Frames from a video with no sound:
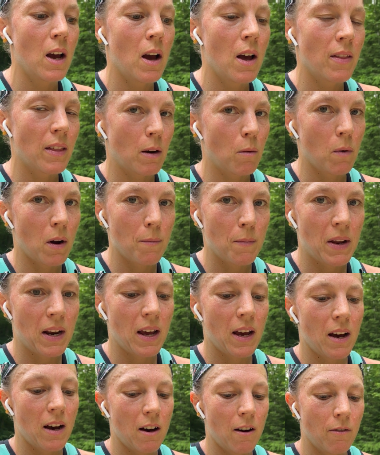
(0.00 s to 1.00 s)
then 1
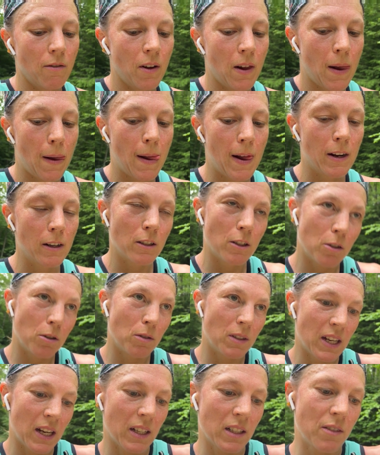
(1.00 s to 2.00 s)
minute of 2
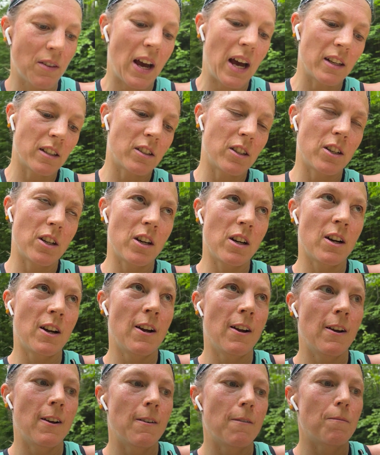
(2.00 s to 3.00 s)
ticks faster.
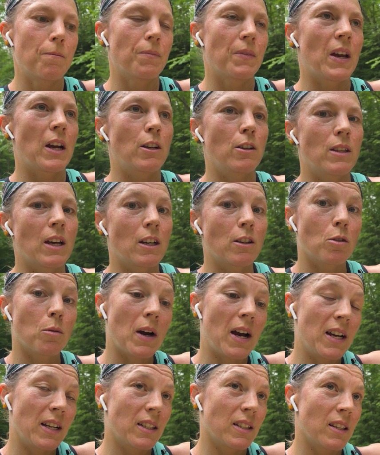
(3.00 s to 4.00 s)
I do that
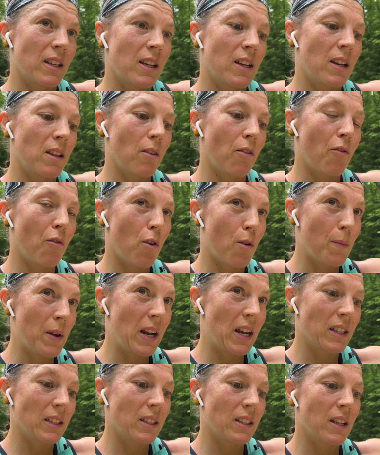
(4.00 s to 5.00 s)
twice in the 4
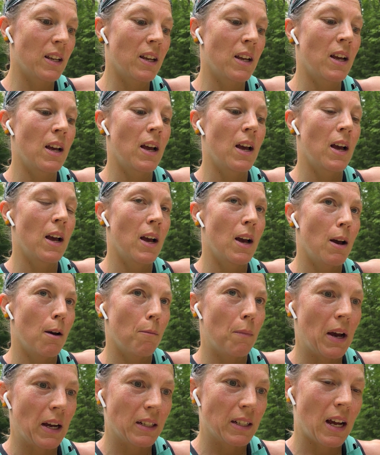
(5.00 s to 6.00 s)
minutes.
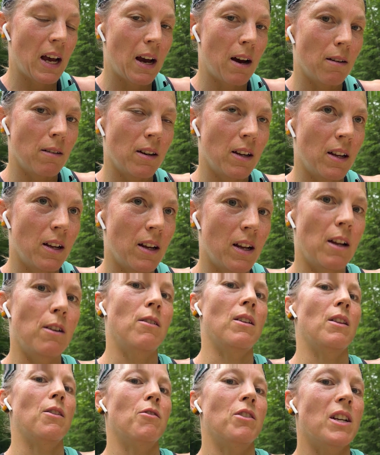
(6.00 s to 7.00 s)
Back down, I do
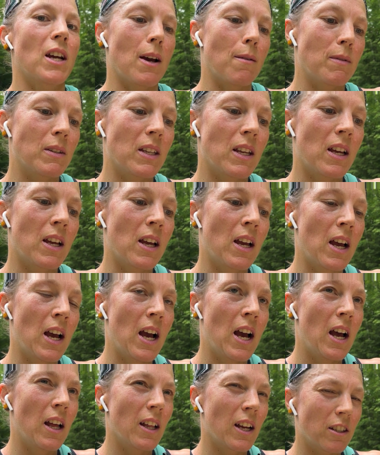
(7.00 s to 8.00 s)
that 3 times.
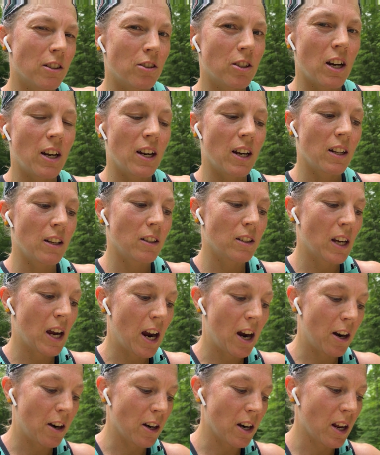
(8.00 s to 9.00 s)
Legs are starting to get a little
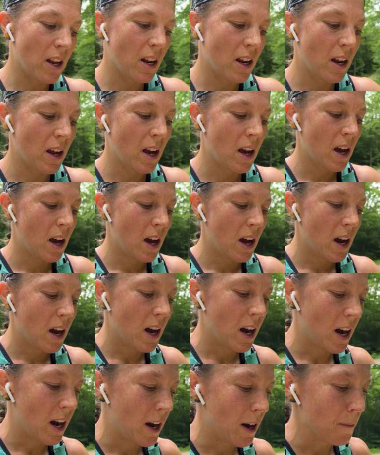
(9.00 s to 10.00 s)
tired,
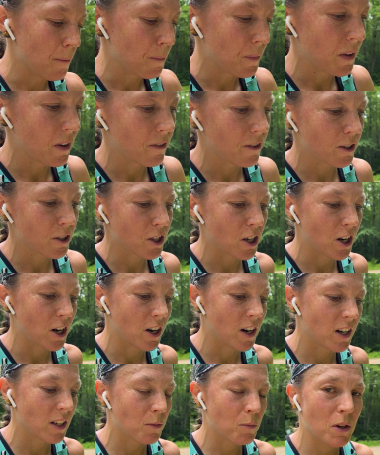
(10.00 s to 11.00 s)
for sure.
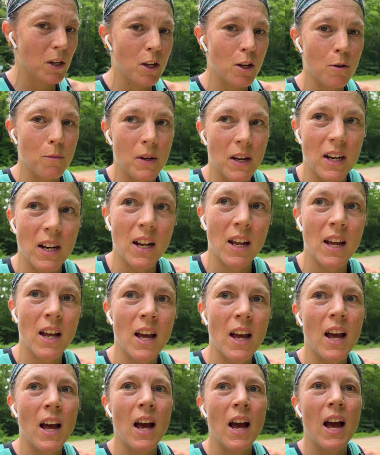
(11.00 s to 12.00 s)
It's pretty humid.
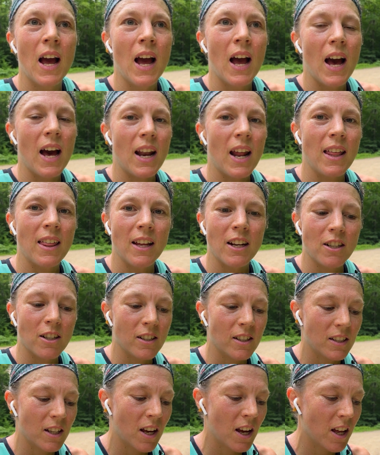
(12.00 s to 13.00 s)
And I think
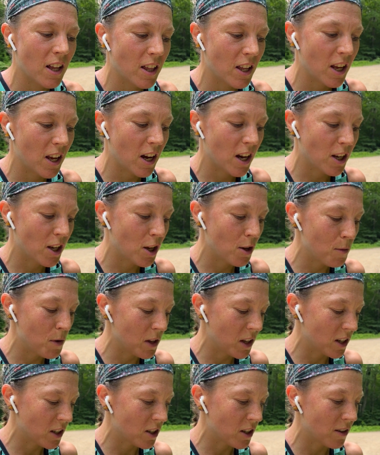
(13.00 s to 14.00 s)
just the
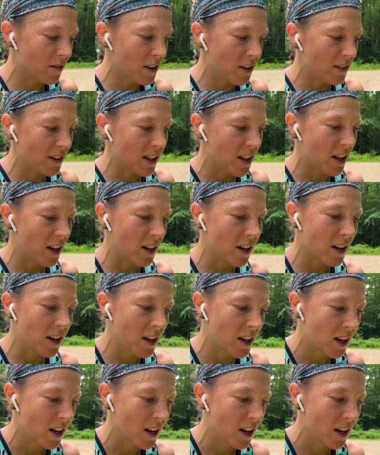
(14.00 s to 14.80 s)
accumulation of everything